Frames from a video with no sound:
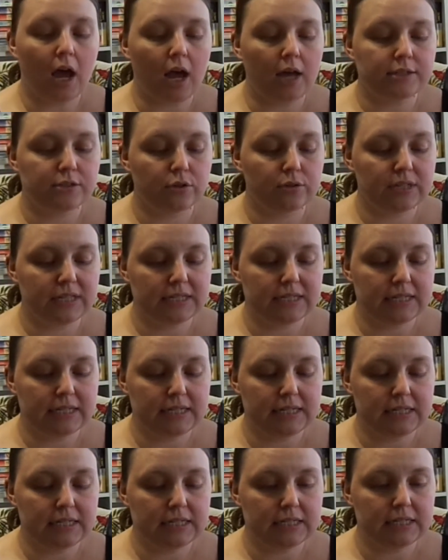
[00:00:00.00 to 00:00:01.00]
So this
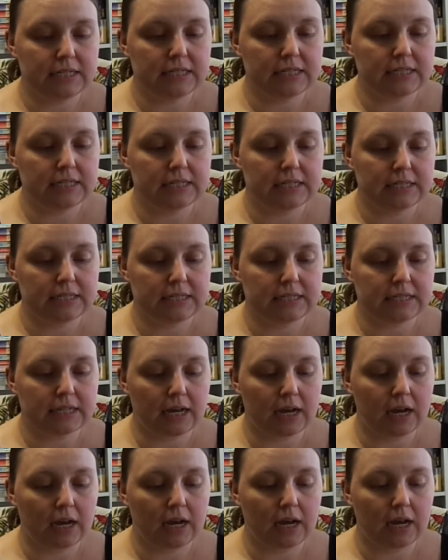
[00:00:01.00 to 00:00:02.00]
is
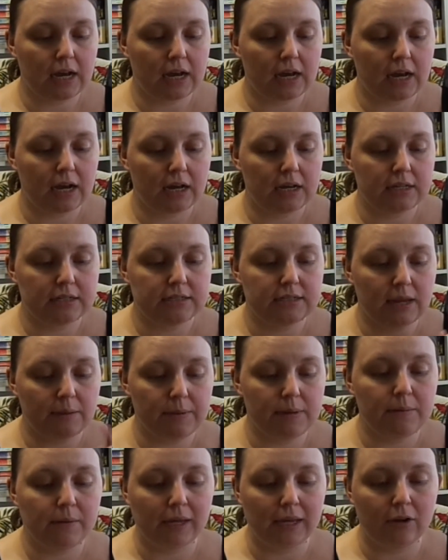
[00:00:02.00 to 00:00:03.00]

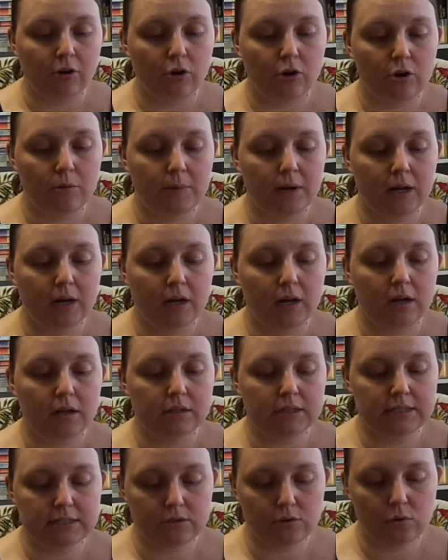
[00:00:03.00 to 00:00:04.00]
Debbie May Comer
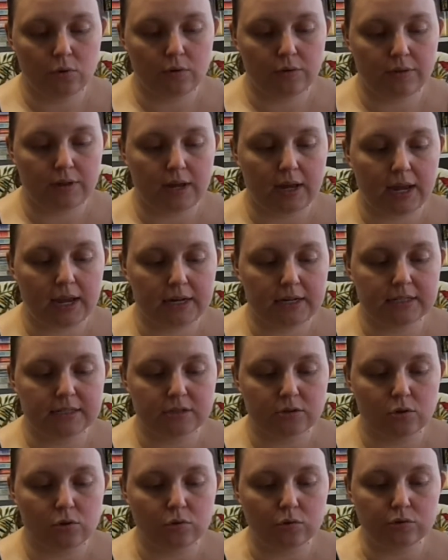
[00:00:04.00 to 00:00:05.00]
is the author, and it's
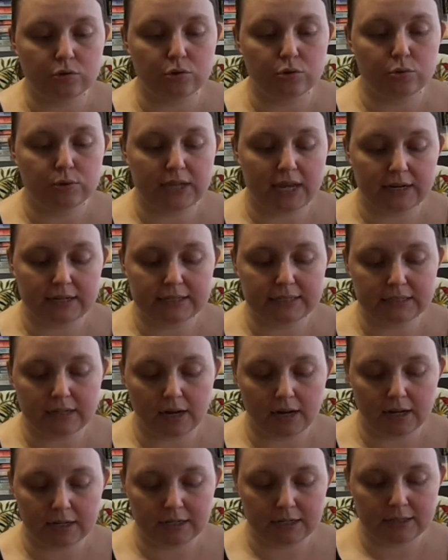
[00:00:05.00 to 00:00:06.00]
called Susanna's
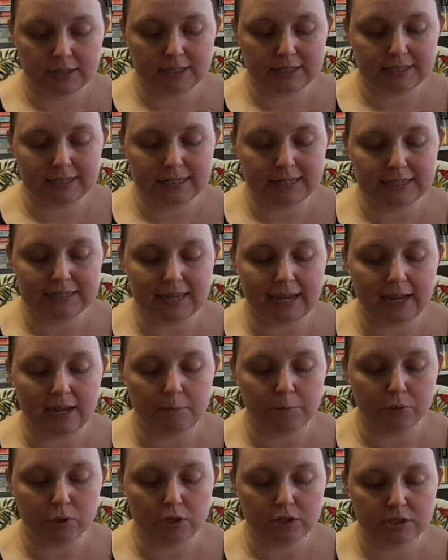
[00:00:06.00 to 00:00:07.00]
Garden. This is a
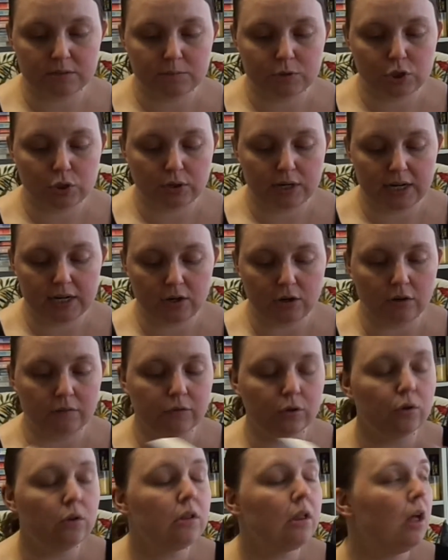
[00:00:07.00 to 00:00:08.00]
Blossom Street
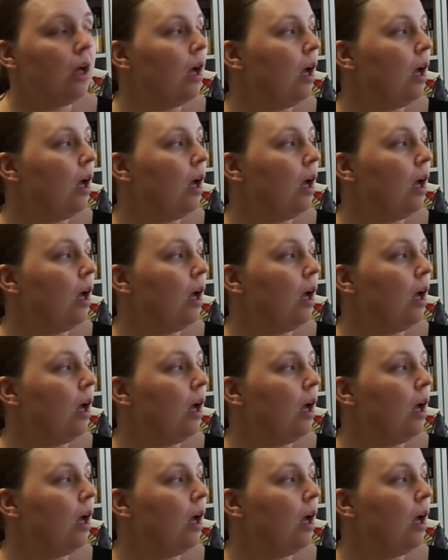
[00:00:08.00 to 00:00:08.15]
novel.